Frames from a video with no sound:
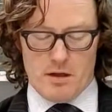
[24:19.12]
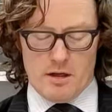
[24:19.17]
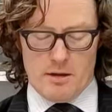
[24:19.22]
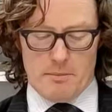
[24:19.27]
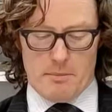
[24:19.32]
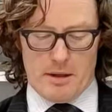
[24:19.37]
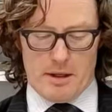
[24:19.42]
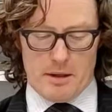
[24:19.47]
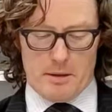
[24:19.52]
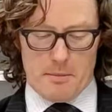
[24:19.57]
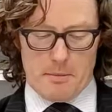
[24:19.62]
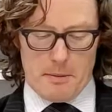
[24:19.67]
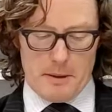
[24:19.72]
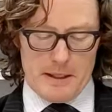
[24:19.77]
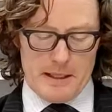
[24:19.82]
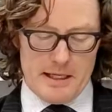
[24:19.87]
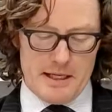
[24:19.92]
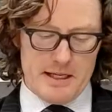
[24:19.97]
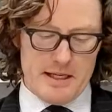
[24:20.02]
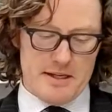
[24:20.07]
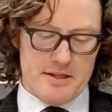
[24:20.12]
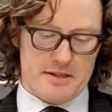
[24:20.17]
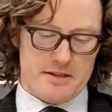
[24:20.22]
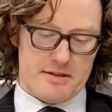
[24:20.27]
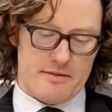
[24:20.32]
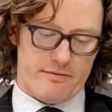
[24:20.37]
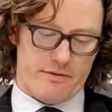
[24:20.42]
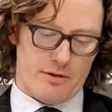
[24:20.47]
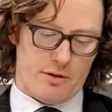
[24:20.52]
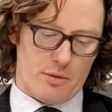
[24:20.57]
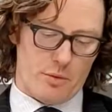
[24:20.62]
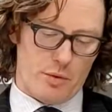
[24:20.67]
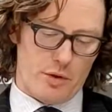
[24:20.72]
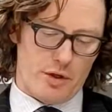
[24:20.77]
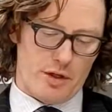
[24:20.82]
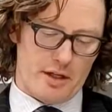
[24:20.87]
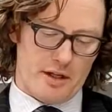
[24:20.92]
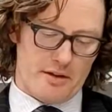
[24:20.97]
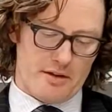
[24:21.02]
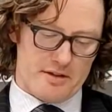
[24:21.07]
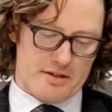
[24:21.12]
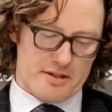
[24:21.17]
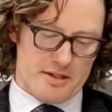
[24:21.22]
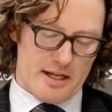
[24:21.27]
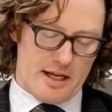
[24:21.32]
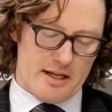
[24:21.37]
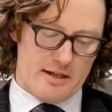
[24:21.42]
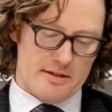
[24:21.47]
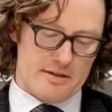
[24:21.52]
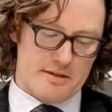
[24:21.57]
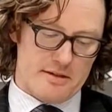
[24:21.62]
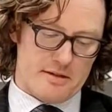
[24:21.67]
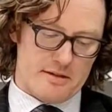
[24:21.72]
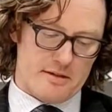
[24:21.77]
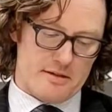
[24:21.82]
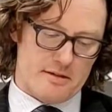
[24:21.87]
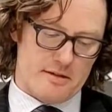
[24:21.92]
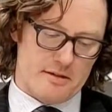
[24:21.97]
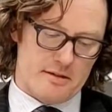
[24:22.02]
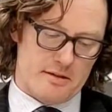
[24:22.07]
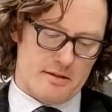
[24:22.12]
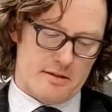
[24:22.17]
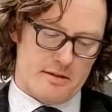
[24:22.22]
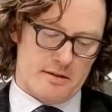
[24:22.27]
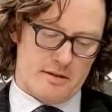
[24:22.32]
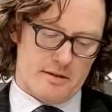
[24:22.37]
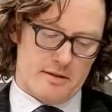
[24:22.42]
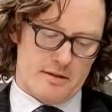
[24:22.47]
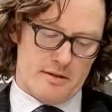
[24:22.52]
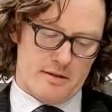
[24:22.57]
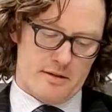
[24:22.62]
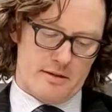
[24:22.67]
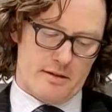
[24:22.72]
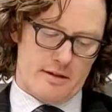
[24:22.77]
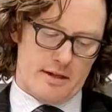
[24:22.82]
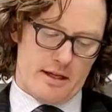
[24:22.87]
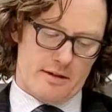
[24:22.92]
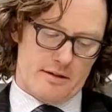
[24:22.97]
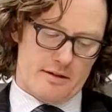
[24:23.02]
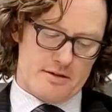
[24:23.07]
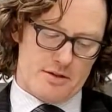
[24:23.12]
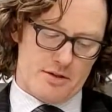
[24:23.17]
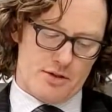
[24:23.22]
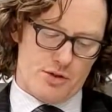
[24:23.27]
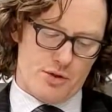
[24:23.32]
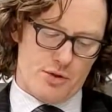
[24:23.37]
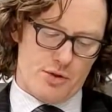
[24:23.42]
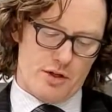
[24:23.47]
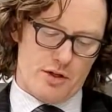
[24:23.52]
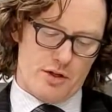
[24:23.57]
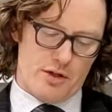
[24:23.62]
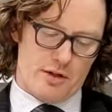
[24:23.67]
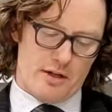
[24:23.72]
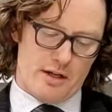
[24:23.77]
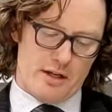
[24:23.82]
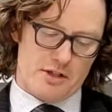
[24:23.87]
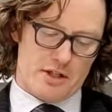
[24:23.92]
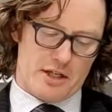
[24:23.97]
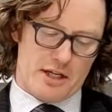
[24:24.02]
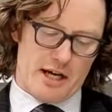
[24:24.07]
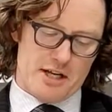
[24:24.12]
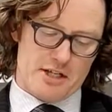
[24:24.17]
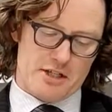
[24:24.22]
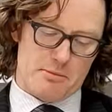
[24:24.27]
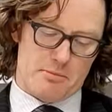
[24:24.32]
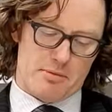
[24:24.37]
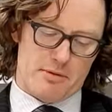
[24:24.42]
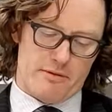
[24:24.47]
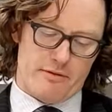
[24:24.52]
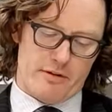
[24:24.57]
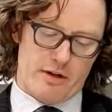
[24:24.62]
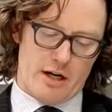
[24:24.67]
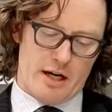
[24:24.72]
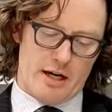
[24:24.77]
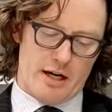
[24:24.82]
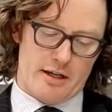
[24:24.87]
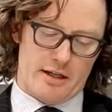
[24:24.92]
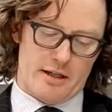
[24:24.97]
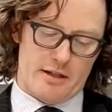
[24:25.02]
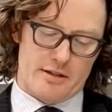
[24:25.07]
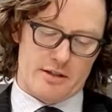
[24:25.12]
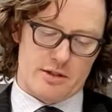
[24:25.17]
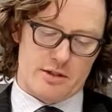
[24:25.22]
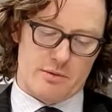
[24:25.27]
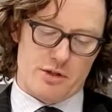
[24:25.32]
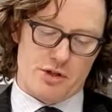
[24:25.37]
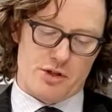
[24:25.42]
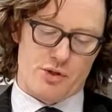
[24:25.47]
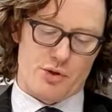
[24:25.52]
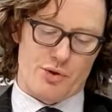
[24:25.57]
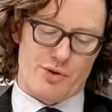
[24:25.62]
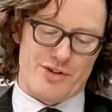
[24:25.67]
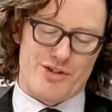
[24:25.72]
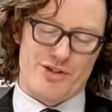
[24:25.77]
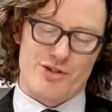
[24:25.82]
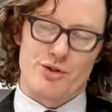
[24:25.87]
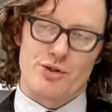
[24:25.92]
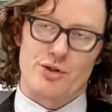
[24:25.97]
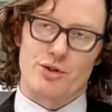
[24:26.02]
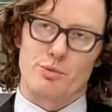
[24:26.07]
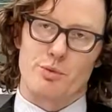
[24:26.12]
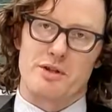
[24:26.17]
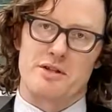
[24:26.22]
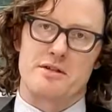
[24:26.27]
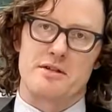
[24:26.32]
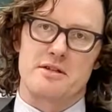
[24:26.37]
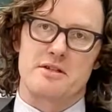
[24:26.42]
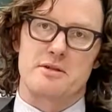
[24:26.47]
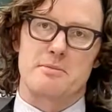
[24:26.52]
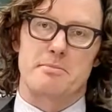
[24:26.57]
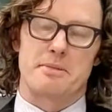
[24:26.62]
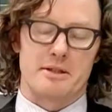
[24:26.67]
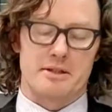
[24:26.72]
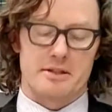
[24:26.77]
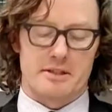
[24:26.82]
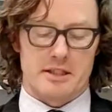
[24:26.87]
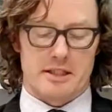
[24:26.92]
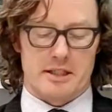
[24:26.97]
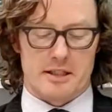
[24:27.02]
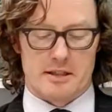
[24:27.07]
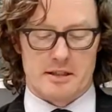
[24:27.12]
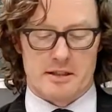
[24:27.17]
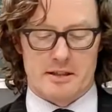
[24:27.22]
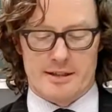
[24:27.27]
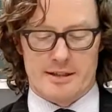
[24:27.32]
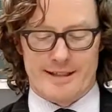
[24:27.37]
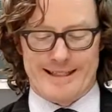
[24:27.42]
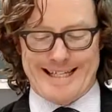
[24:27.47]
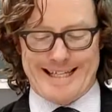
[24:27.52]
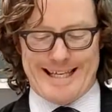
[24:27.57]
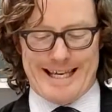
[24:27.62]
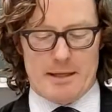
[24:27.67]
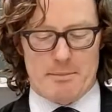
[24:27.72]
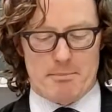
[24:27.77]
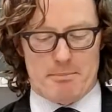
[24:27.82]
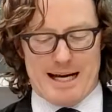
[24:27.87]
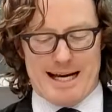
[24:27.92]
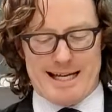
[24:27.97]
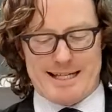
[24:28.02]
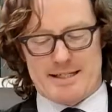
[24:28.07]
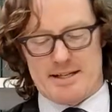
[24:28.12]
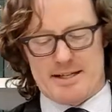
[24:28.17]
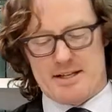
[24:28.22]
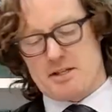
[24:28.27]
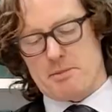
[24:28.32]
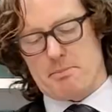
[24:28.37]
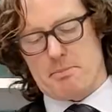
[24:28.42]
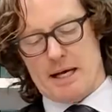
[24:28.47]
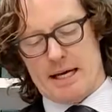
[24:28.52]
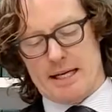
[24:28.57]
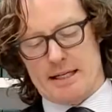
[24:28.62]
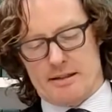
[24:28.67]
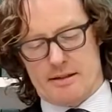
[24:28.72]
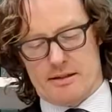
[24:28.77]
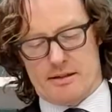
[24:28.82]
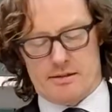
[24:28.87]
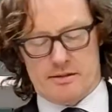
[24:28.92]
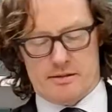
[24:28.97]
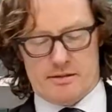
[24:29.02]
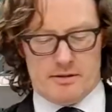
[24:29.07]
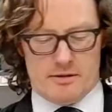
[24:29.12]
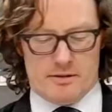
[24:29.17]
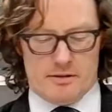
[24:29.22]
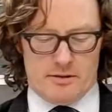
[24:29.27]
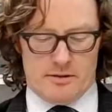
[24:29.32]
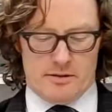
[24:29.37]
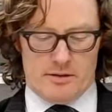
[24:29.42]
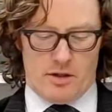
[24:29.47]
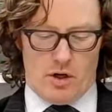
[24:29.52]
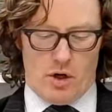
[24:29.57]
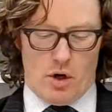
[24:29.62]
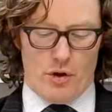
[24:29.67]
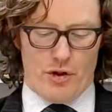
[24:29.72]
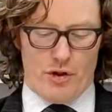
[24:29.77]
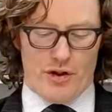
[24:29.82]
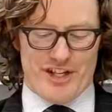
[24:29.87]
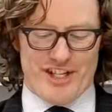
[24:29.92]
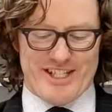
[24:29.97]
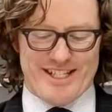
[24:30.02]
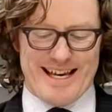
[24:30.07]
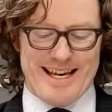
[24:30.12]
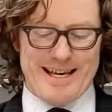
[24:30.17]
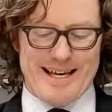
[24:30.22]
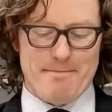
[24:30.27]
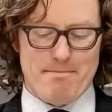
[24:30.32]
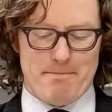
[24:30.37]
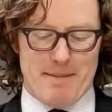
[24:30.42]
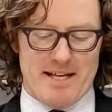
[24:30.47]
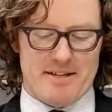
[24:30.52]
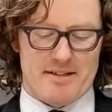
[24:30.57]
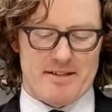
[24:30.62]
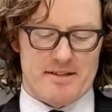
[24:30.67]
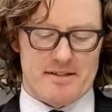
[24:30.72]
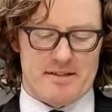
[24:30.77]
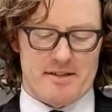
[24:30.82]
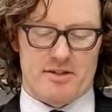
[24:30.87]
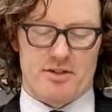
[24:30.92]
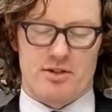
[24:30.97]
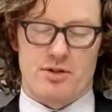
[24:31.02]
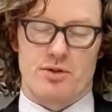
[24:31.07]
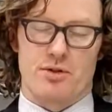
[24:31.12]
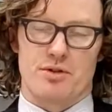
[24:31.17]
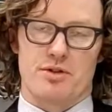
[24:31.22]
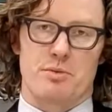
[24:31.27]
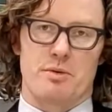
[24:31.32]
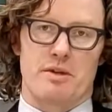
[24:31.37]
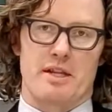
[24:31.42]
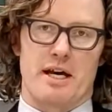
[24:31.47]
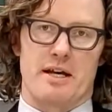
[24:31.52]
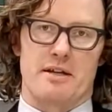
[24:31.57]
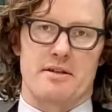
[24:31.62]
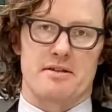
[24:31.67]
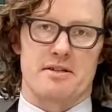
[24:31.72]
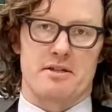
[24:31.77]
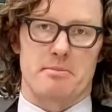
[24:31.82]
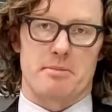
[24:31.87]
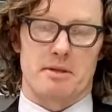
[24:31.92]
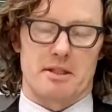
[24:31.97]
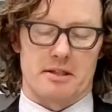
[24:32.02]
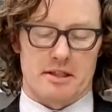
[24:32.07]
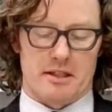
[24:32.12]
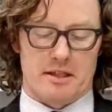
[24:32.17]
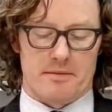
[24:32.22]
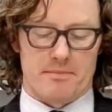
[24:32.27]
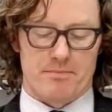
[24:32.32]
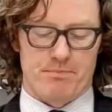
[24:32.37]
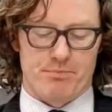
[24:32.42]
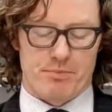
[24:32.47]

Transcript: But it appears from the wording of the standards that there's a duty on an education provider to ensure a student with disability can participate on the same basis as students without disability.